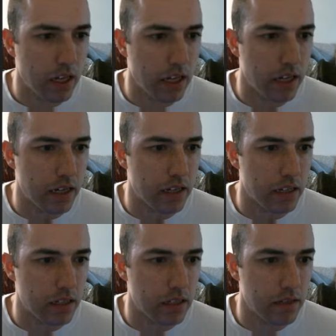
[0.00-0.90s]

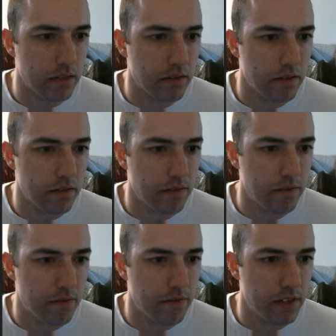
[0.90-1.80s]
And
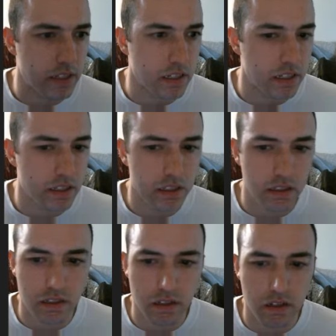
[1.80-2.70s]

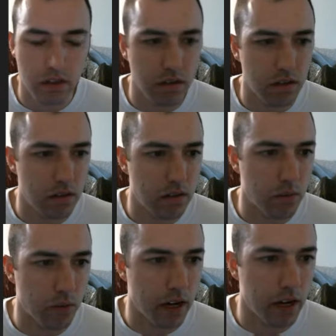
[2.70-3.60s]
physics,
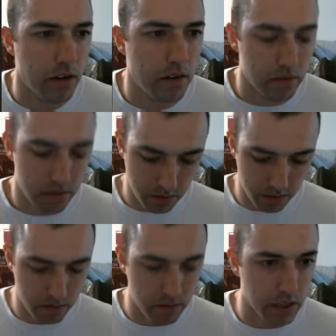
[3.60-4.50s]
wow, that
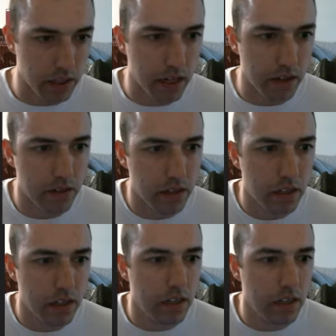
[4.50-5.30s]
was really loud.